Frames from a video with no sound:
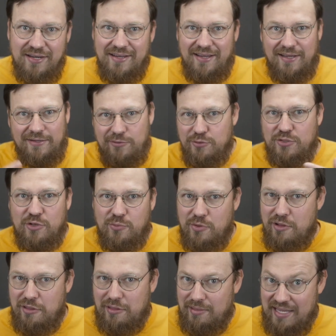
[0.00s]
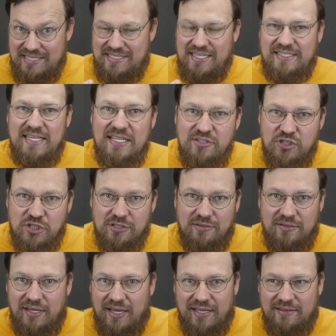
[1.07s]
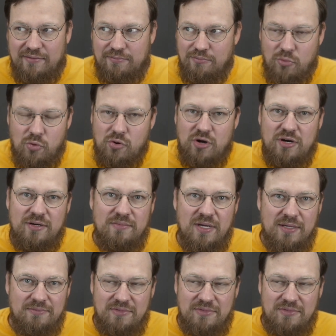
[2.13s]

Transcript: a user with less attention and more,